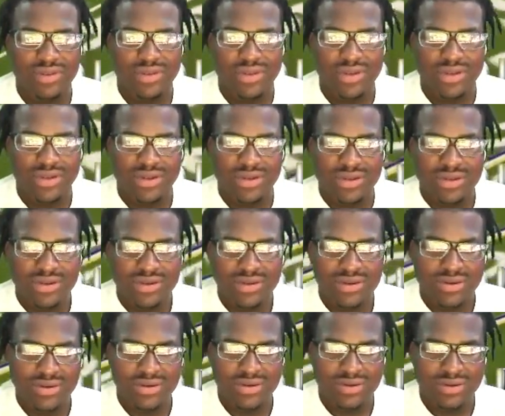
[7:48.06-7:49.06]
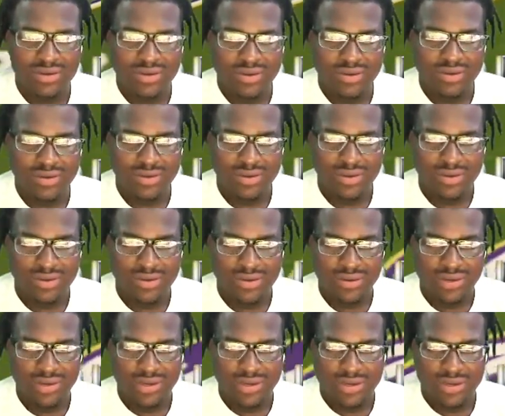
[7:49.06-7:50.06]

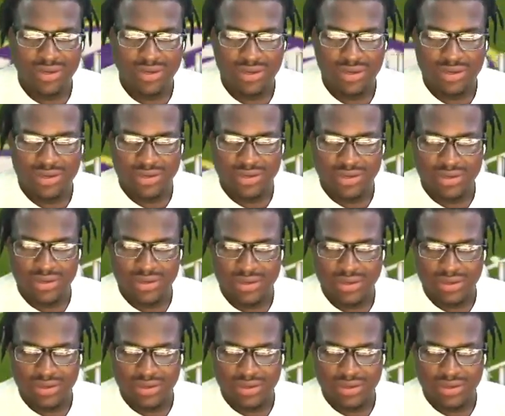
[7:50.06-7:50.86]
Nothing is said.